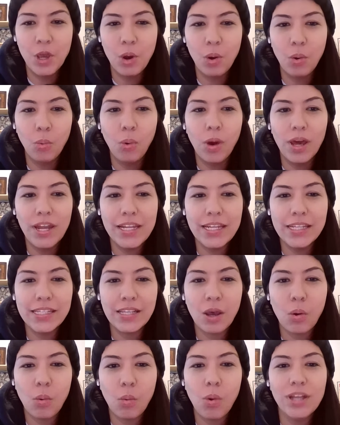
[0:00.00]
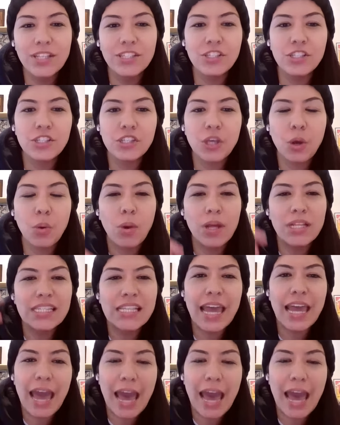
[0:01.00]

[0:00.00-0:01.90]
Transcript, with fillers: What is once, so once I